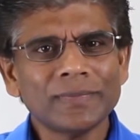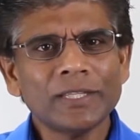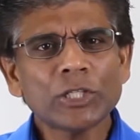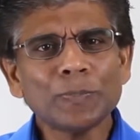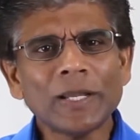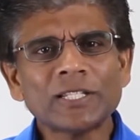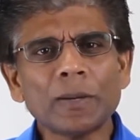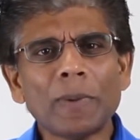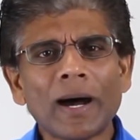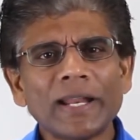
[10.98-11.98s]
This means
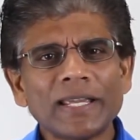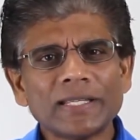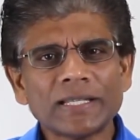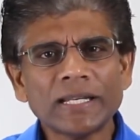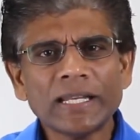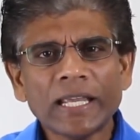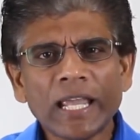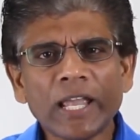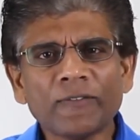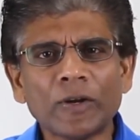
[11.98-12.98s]
the body is in
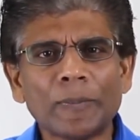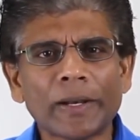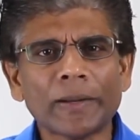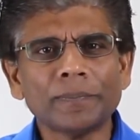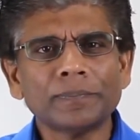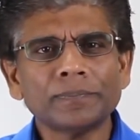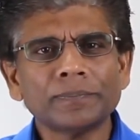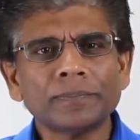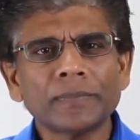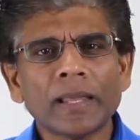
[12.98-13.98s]
equilibrium.
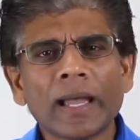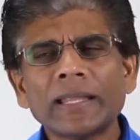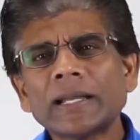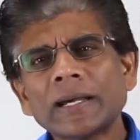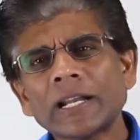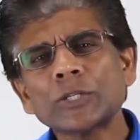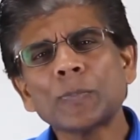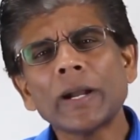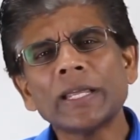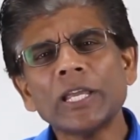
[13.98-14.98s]
And the
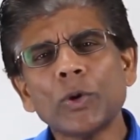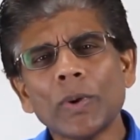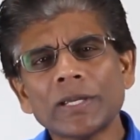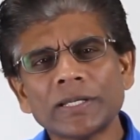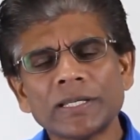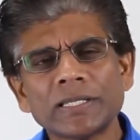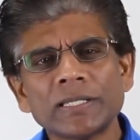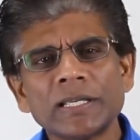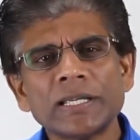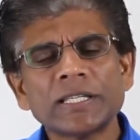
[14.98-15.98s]
corresponding equation
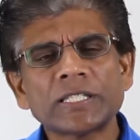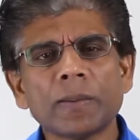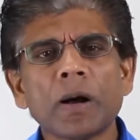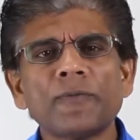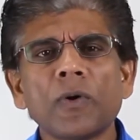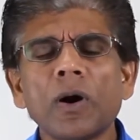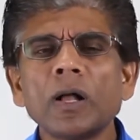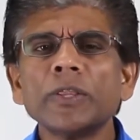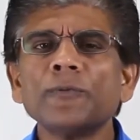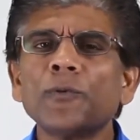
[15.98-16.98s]
is sum of
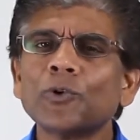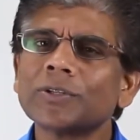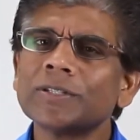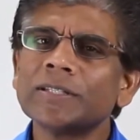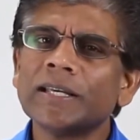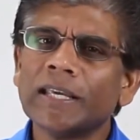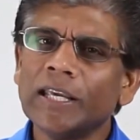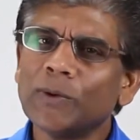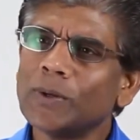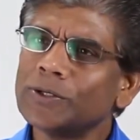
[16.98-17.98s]
all the forces
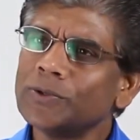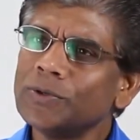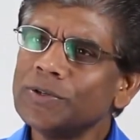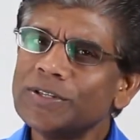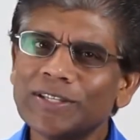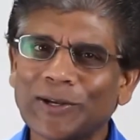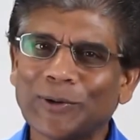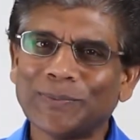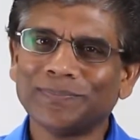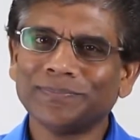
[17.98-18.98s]
equal to
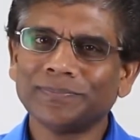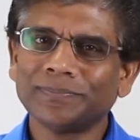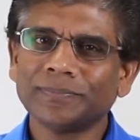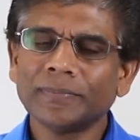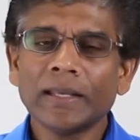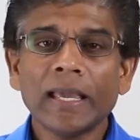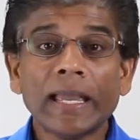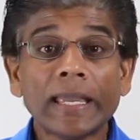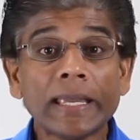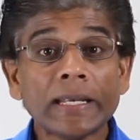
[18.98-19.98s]
0.
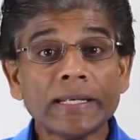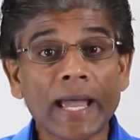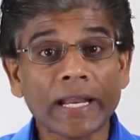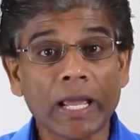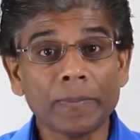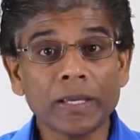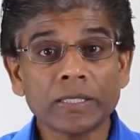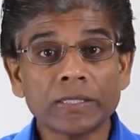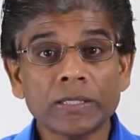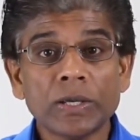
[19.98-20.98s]
In
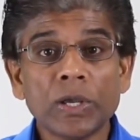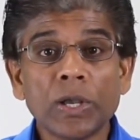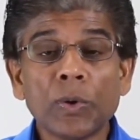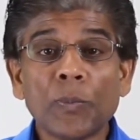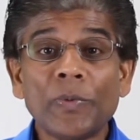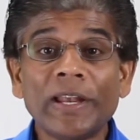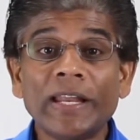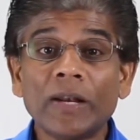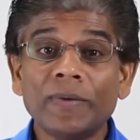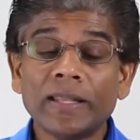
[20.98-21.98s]
dynamics, we
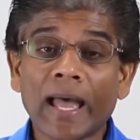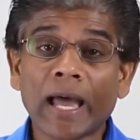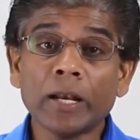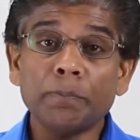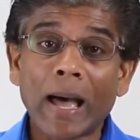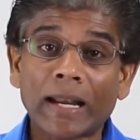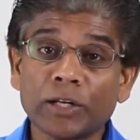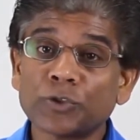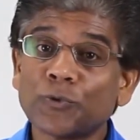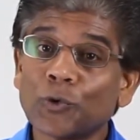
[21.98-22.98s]
deal with
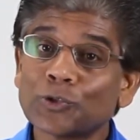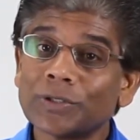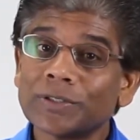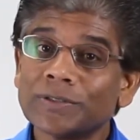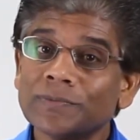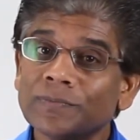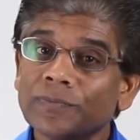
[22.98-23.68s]
unbalanced forces.